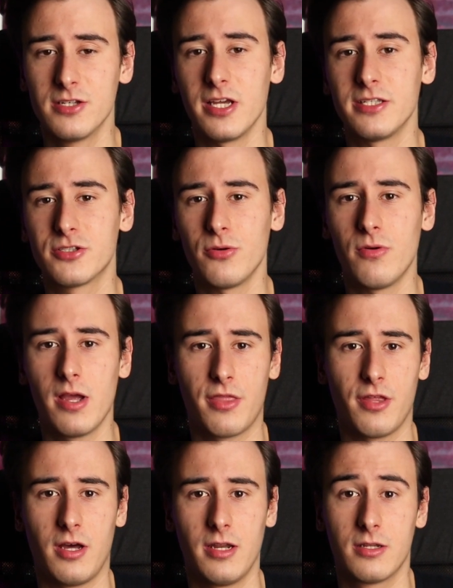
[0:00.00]
And so I
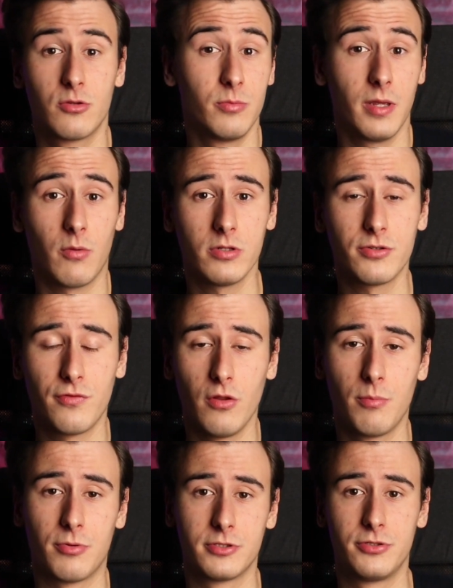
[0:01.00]
thought it could be a
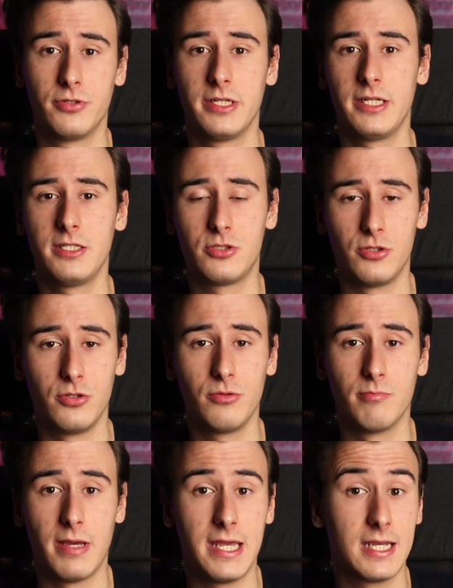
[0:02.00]
wonderful opportunity
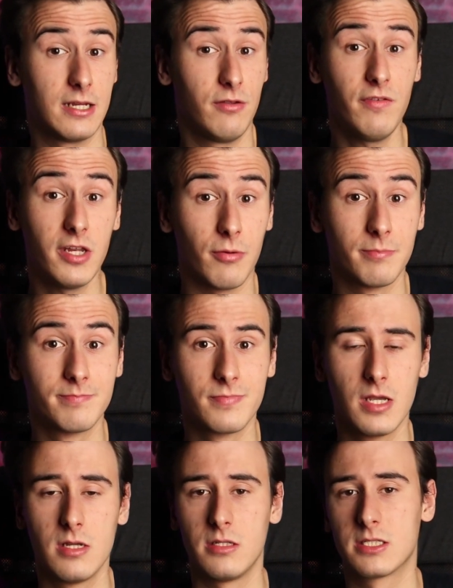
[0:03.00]
to make a new video
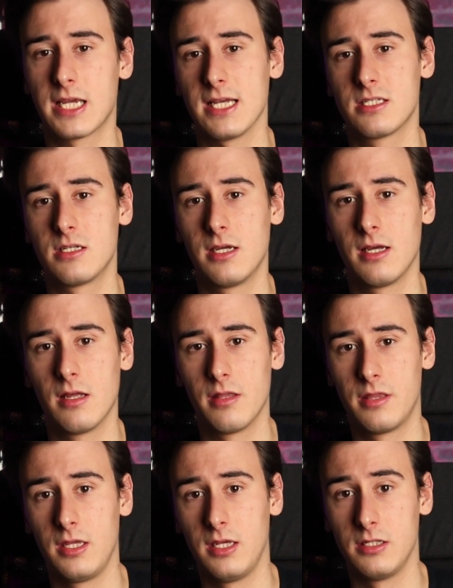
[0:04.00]
discussing
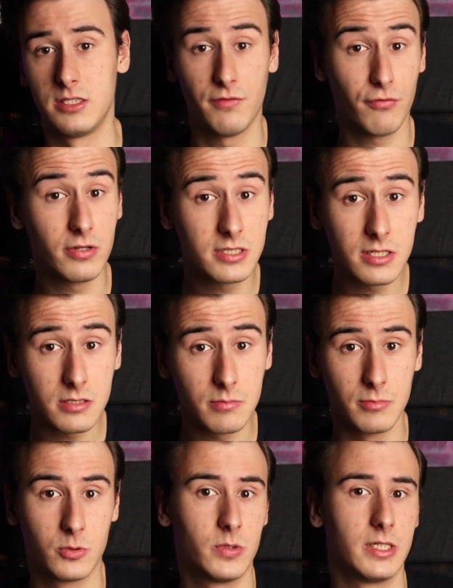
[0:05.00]
the differences
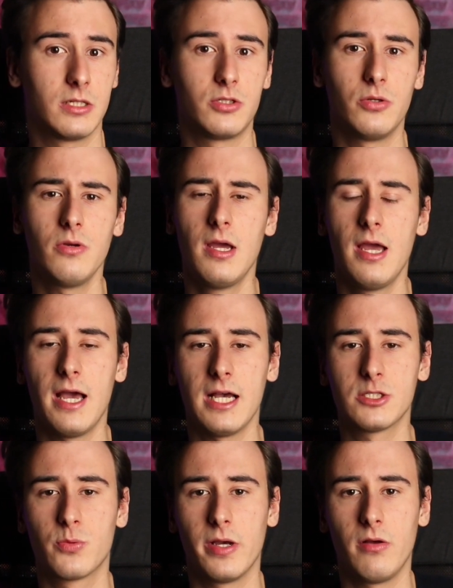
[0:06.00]
between the two,
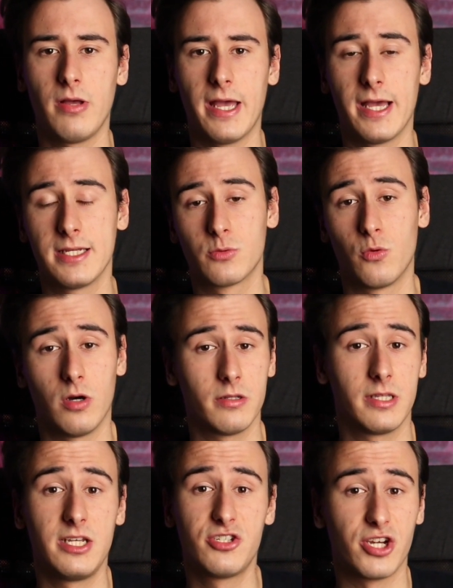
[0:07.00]
as well as
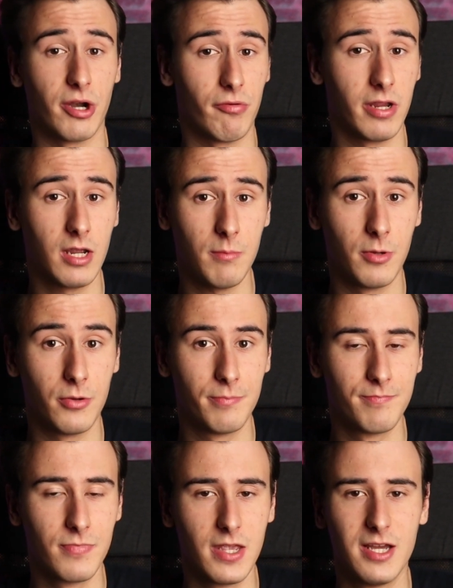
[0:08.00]
what they share in common.
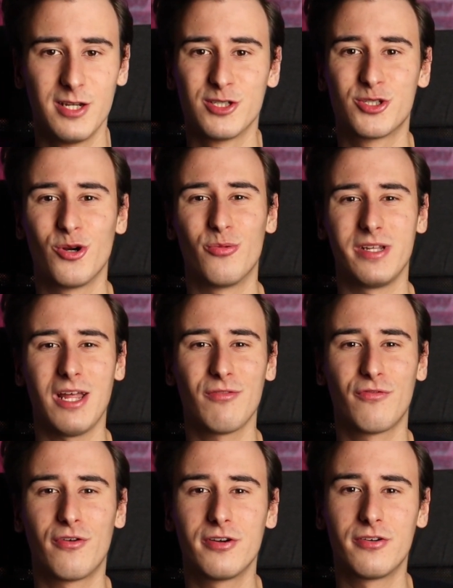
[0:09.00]
So
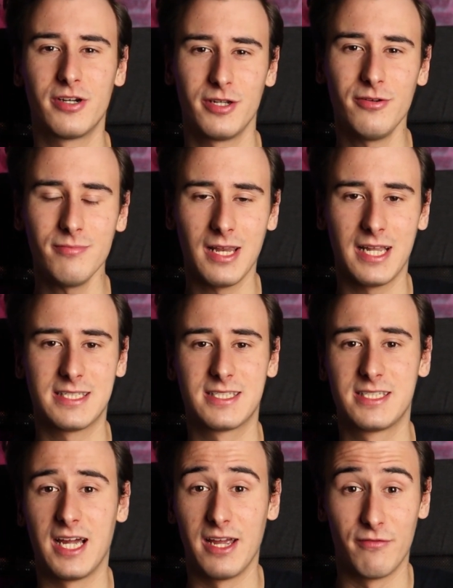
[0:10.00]
without further ado,
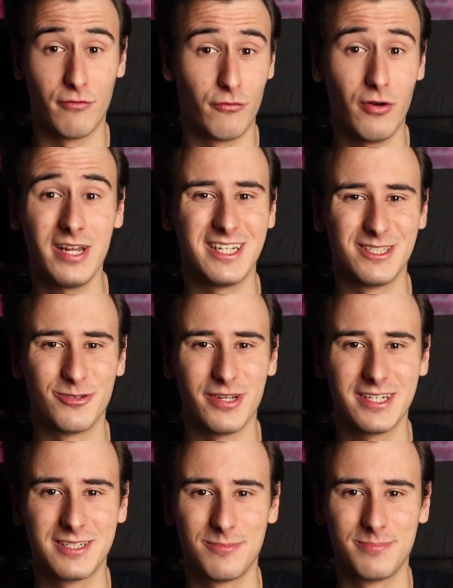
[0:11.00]
let's dive right into
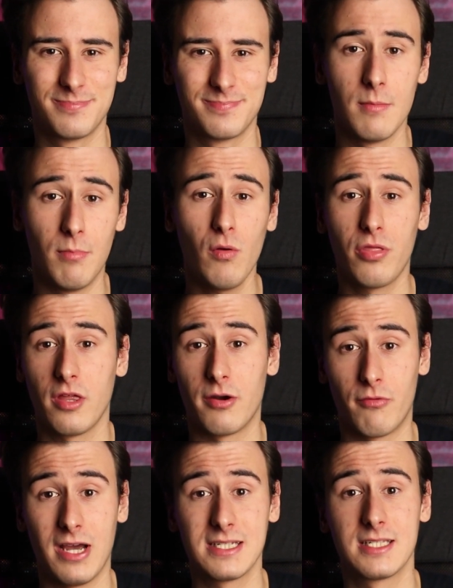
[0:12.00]
it. Both
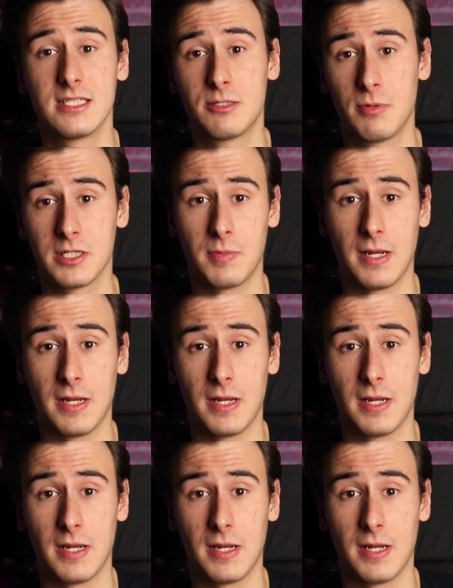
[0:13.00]
Rust and C++